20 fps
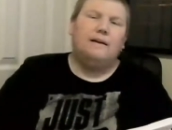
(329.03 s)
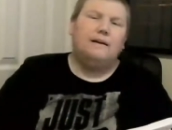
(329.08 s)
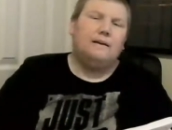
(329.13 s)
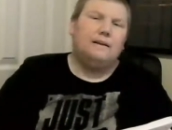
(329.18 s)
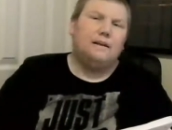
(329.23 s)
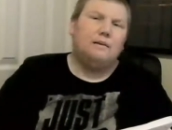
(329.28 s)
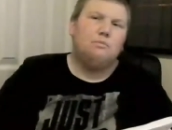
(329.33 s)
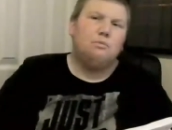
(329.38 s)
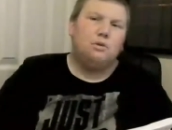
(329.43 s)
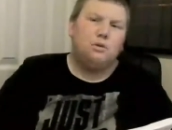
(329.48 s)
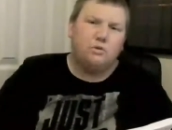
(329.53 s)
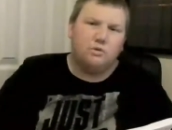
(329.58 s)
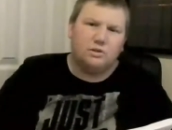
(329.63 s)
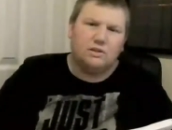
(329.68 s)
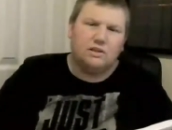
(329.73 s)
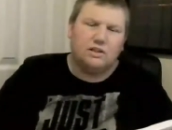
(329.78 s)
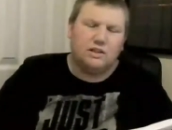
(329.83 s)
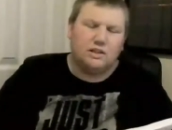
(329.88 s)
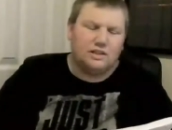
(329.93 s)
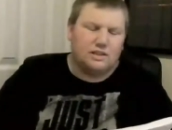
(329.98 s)
Then
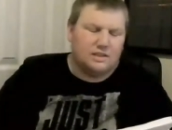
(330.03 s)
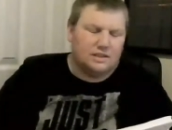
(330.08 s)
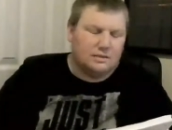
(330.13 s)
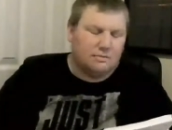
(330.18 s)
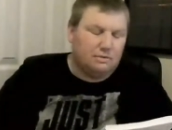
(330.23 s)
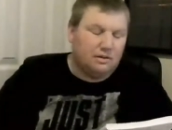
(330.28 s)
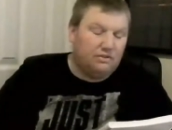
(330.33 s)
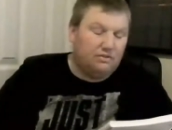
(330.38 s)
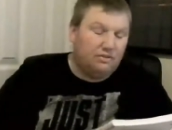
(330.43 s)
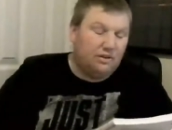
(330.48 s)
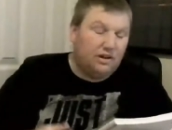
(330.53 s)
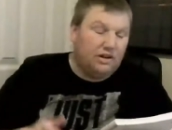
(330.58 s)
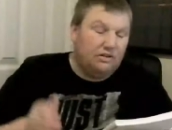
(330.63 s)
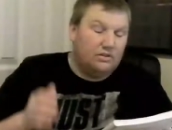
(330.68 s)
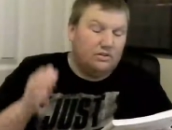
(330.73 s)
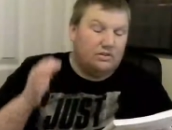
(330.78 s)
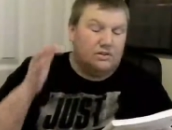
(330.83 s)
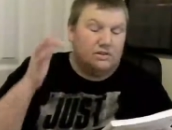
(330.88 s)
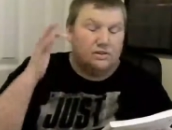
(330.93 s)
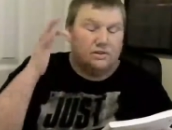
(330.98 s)
losing in the
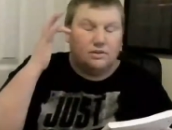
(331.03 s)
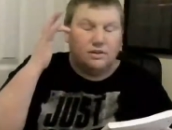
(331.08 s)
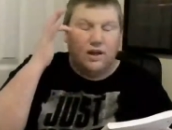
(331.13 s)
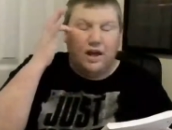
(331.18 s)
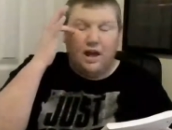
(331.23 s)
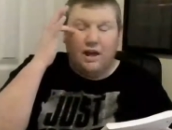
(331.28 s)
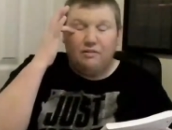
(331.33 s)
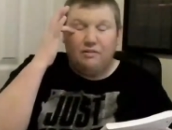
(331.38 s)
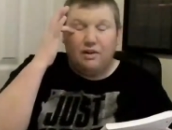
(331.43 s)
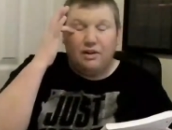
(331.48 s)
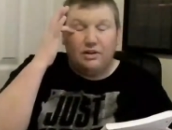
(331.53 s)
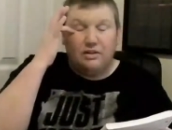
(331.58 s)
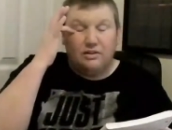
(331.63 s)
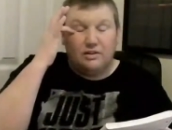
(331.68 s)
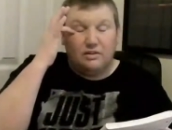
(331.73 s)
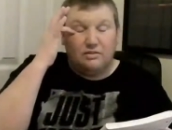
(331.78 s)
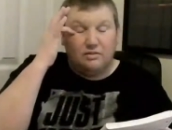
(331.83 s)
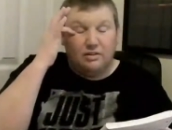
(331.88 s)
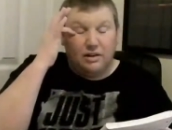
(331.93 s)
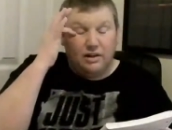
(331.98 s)
semifinals to Havoc and
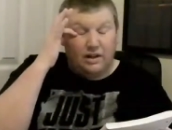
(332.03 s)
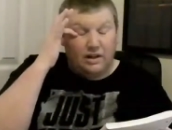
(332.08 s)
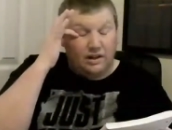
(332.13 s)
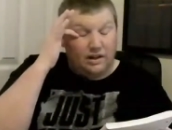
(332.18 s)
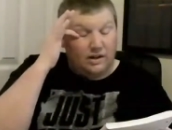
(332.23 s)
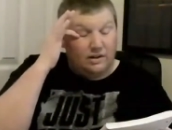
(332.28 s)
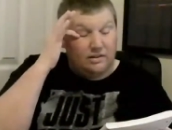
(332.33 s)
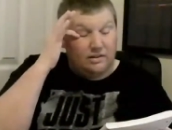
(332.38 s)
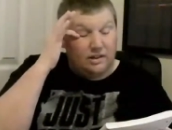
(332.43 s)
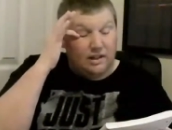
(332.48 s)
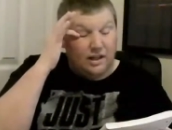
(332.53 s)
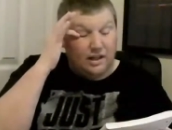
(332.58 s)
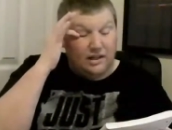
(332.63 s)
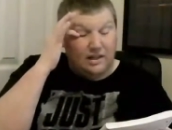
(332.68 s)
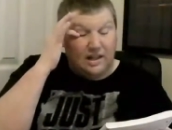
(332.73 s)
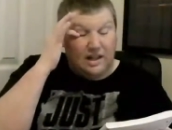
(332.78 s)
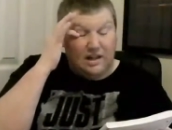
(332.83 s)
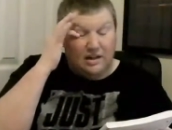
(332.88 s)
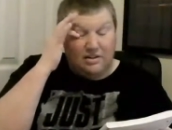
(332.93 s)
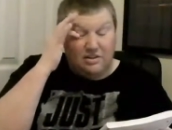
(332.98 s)
Nevaeh and
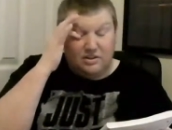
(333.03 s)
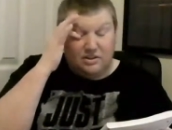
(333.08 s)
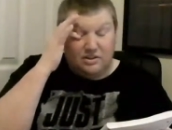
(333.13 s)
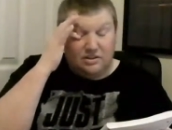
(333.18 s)
out.